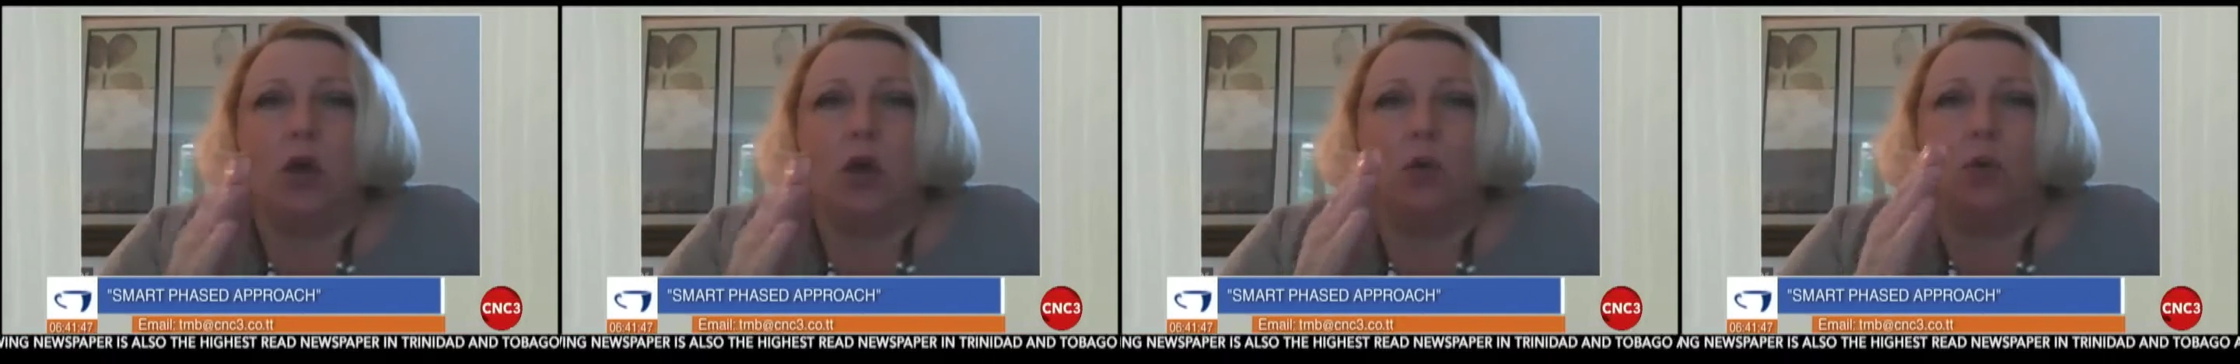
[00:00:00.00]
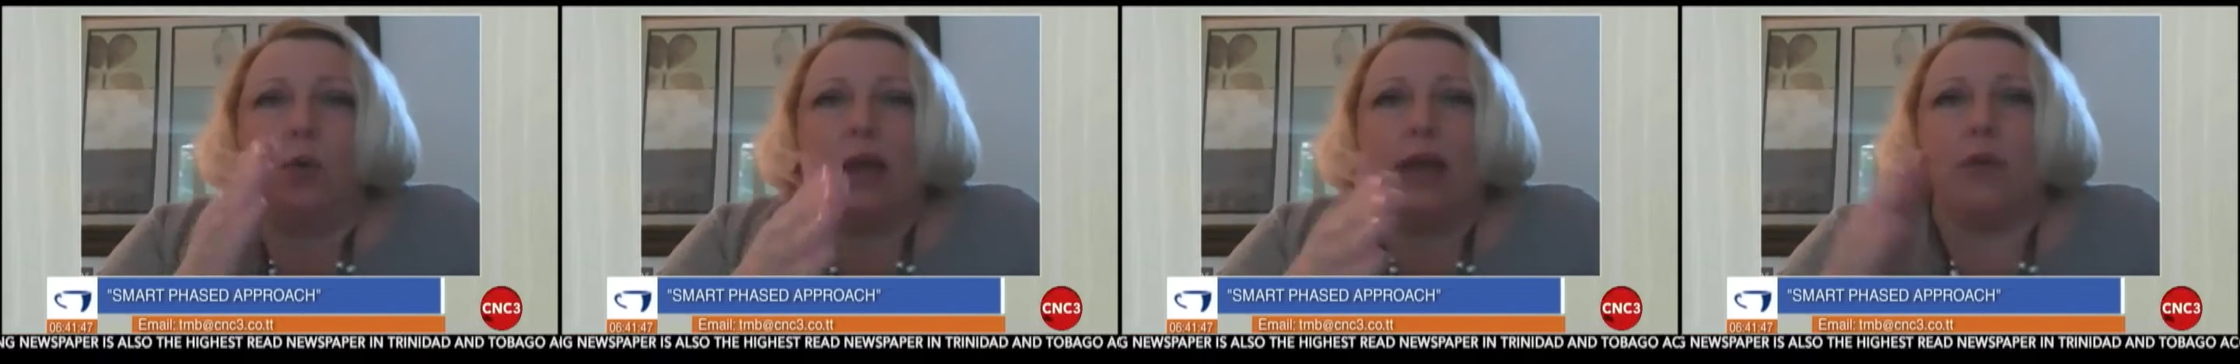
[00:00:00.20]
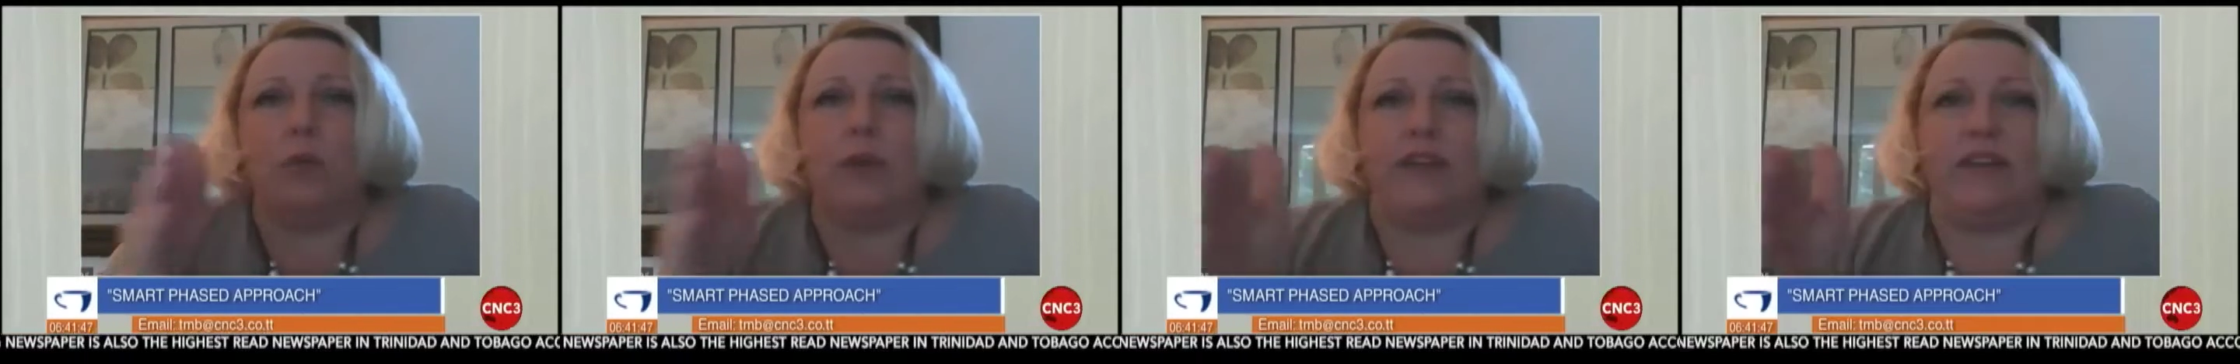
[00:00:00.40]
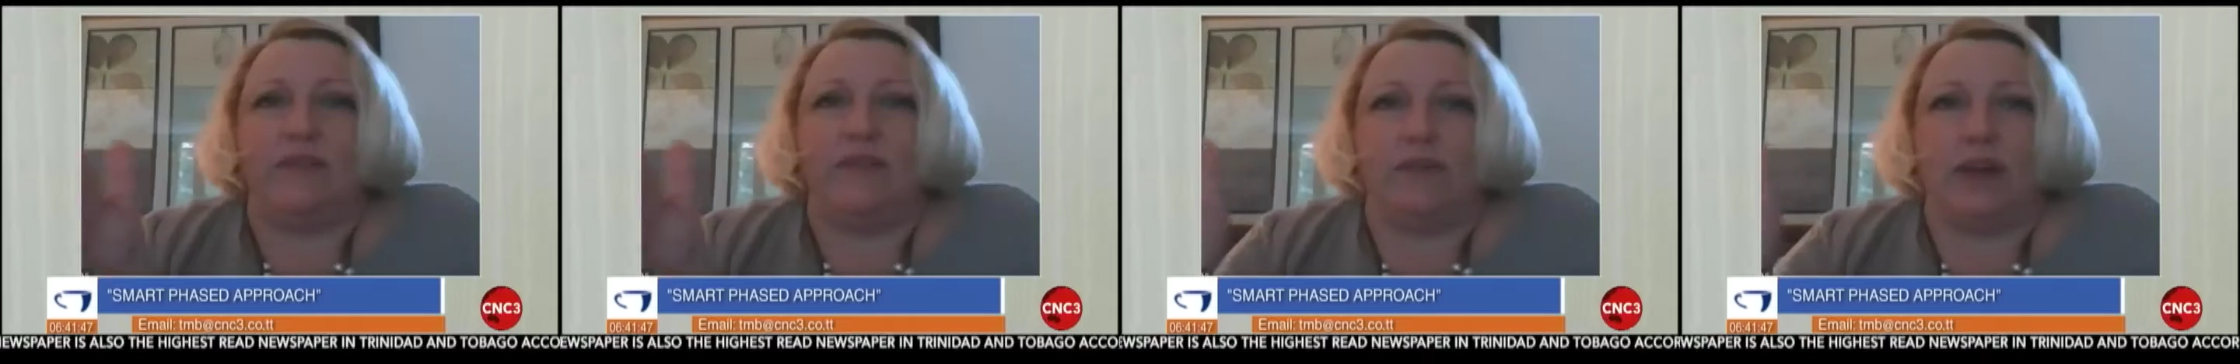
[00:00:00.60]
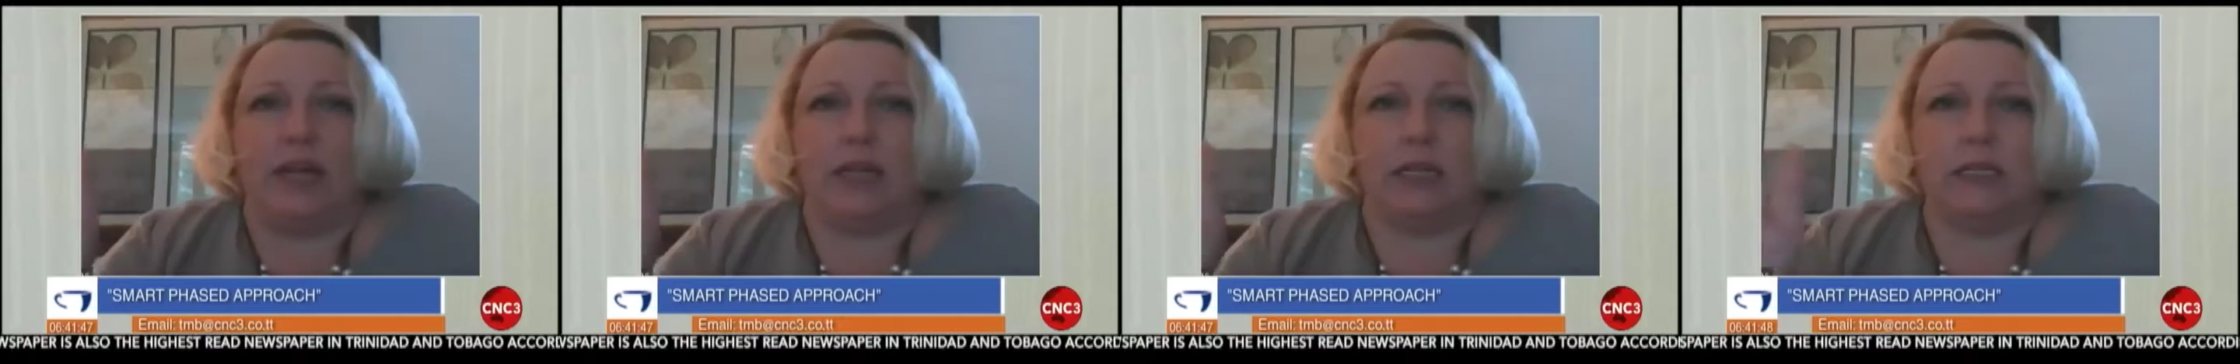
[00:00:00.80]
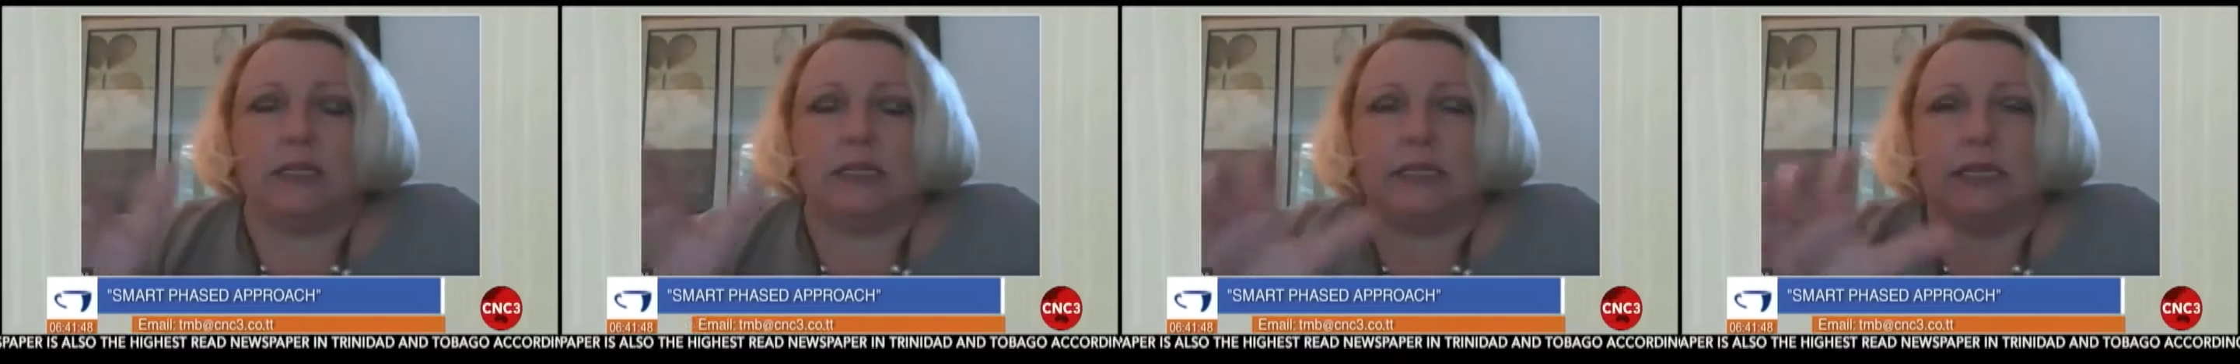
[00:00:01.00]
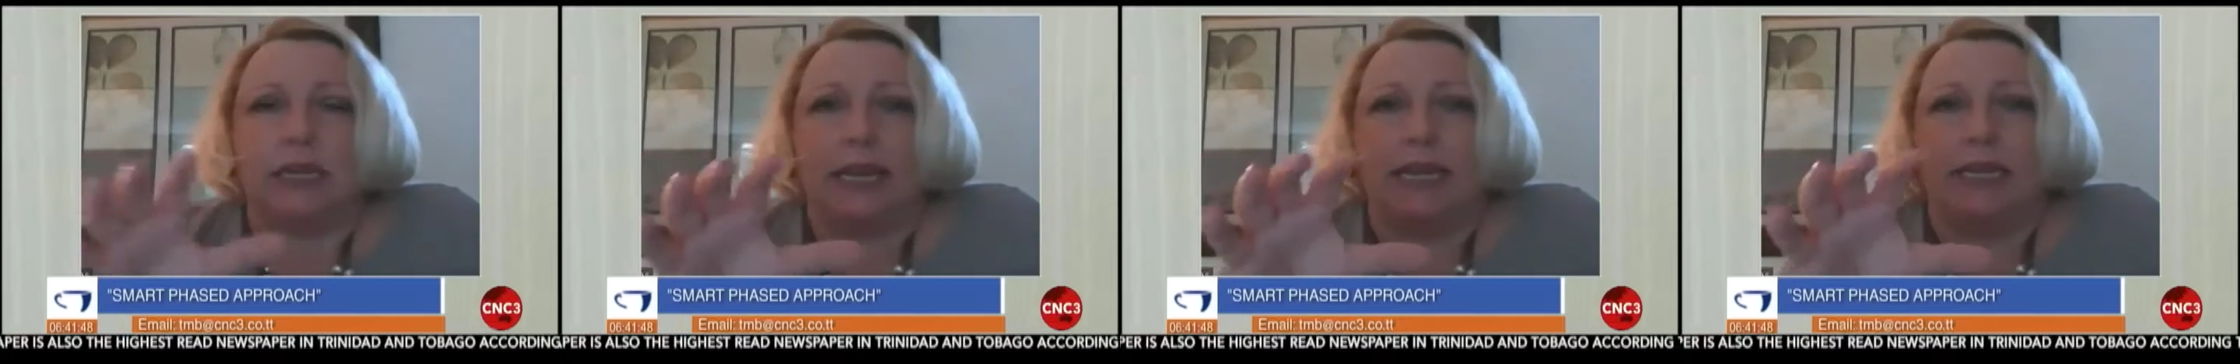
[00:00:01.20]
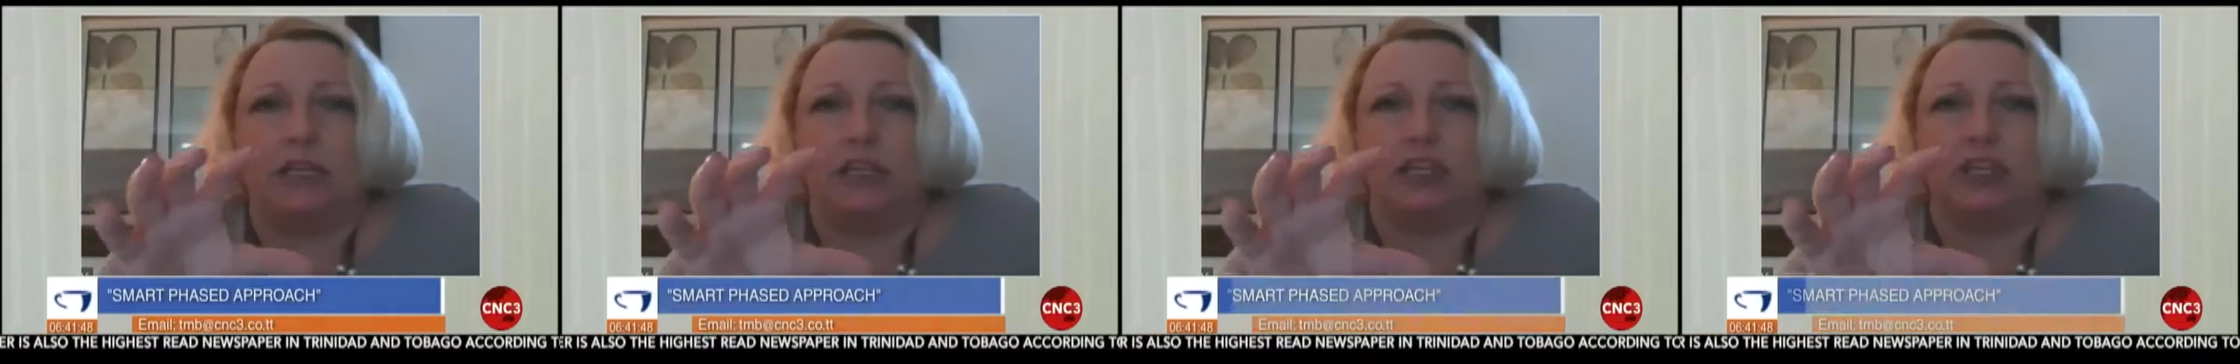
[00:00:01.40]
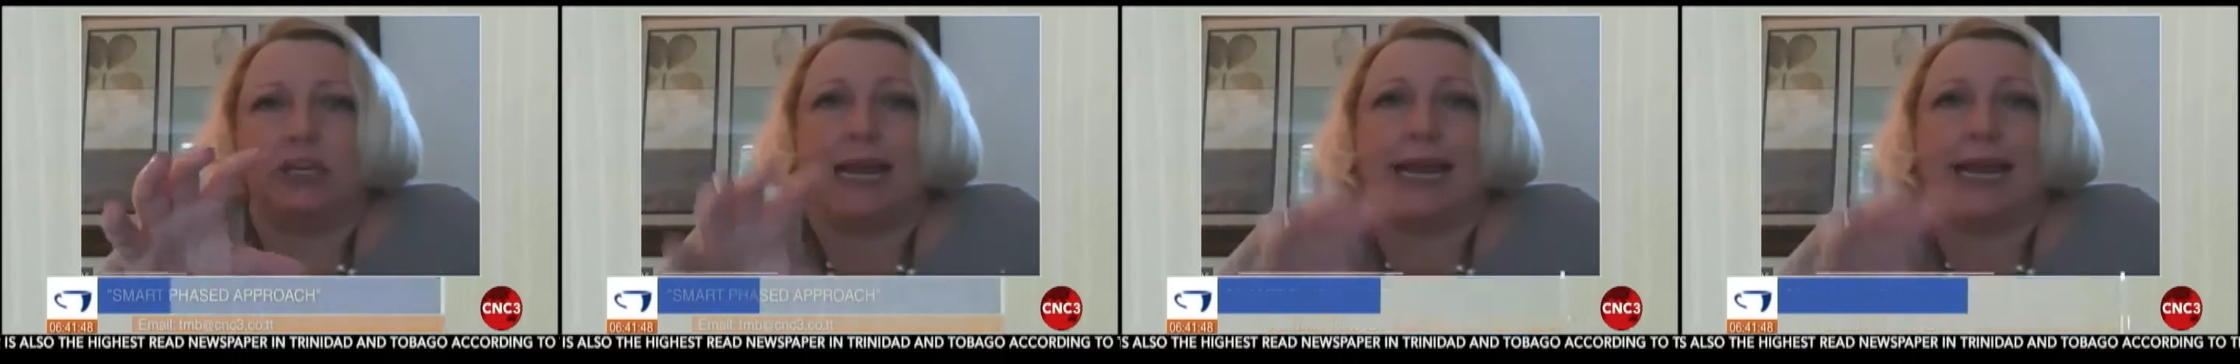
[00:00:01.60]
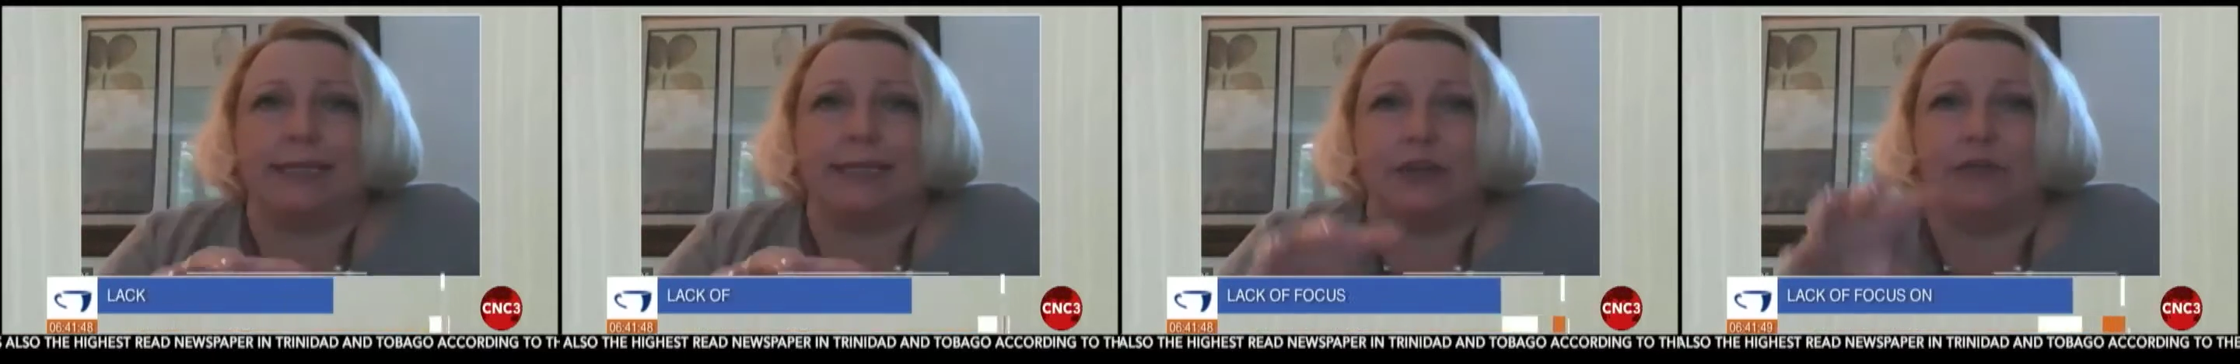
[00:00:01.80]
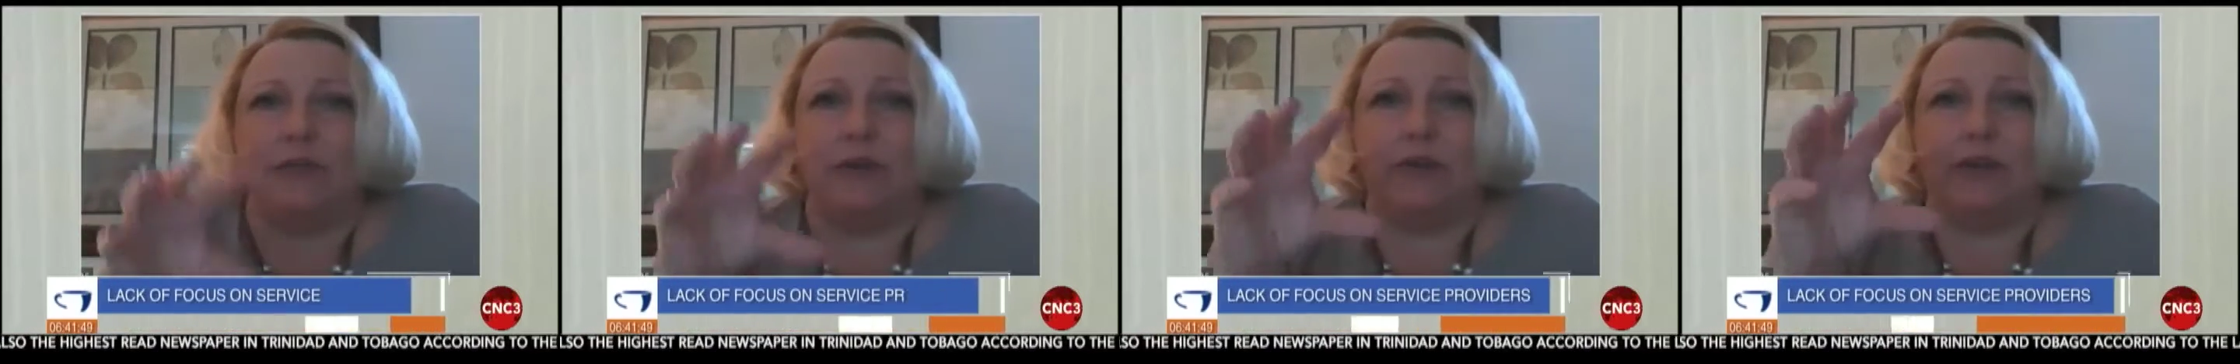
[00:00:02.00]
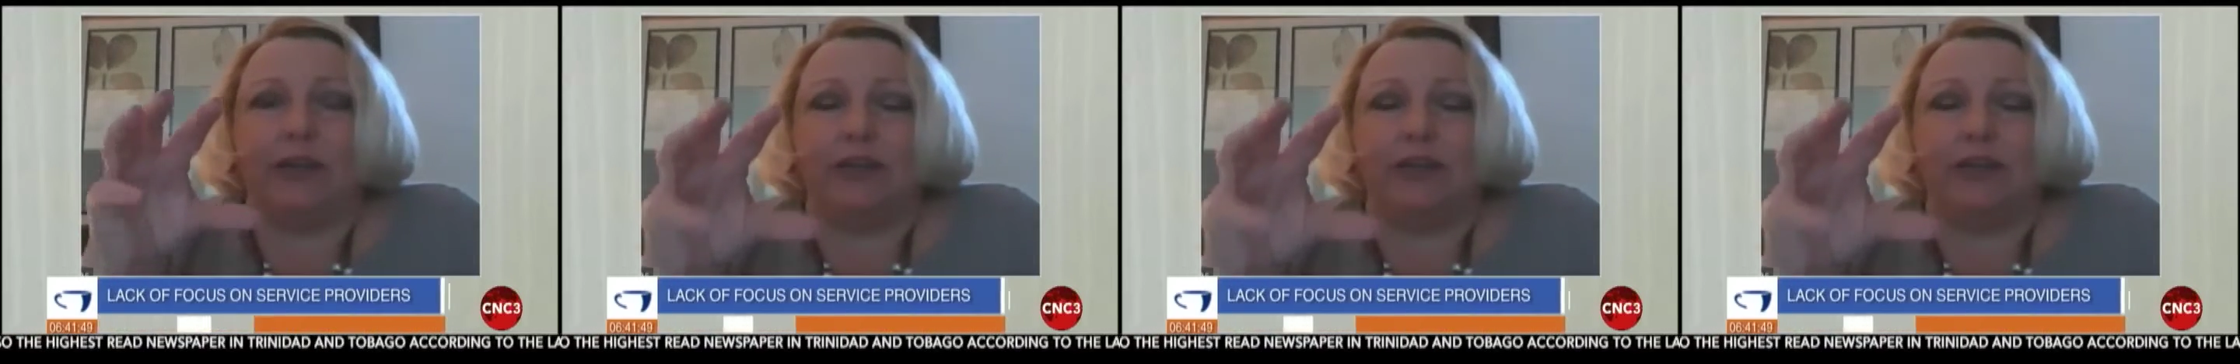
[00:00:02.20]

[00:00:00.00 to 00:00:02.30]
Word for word: where we felt each category,